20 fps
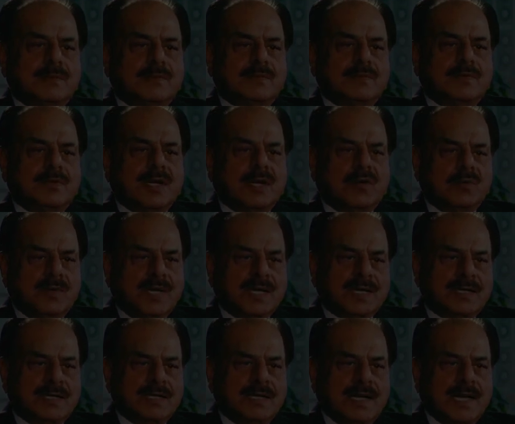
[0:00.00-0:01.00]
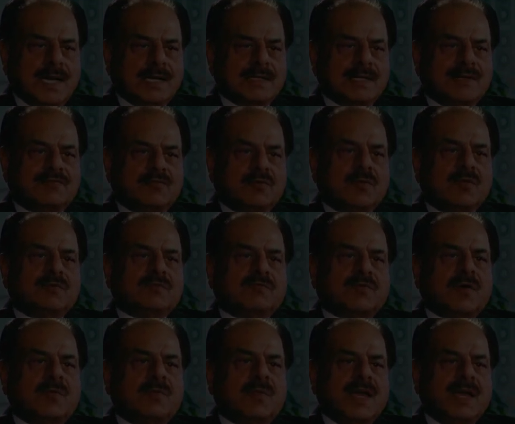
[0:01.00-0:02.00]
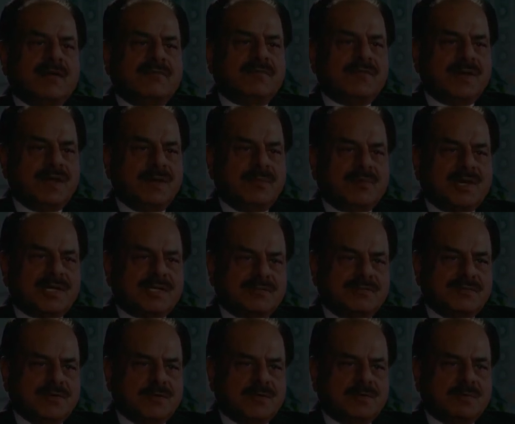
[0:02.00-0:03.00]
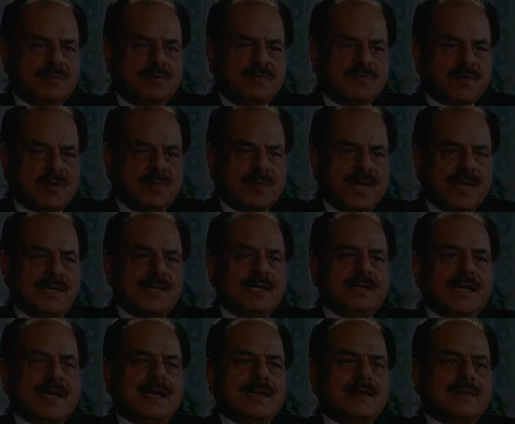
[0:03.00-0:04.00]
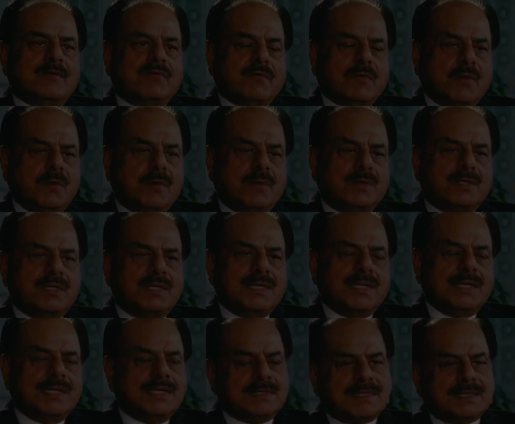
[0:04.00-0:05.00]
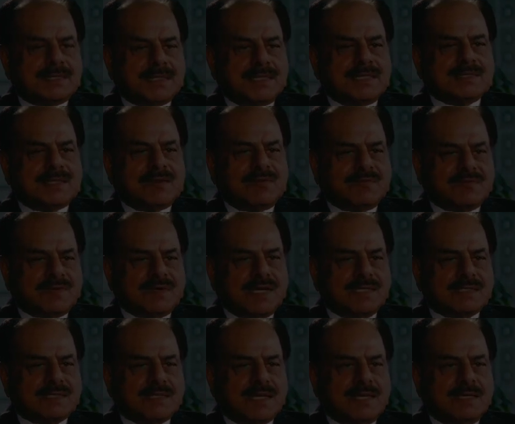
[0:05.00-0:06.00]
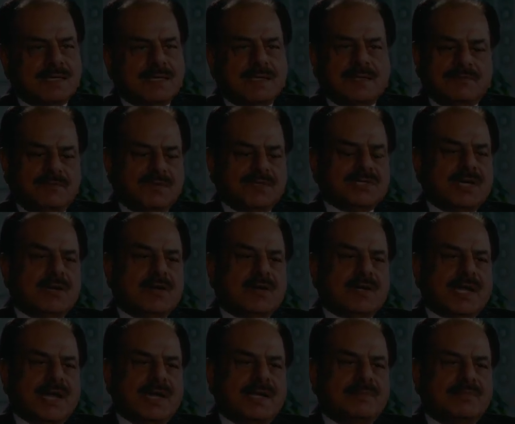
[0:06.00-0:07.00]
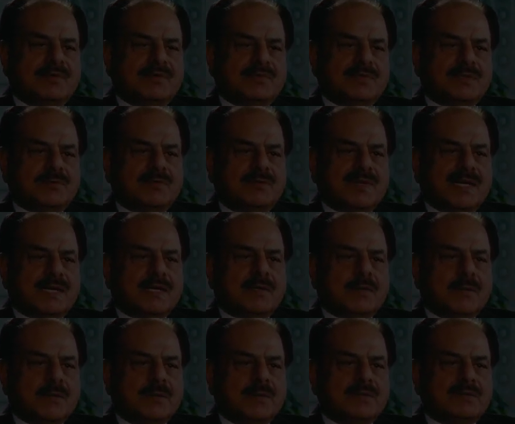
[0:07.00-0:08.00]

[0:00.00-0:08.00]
Mullah Umar. And therefore, from every point of view, from any angle of law, he is a citizen of Afghanistan. We shall not hand him over to American law.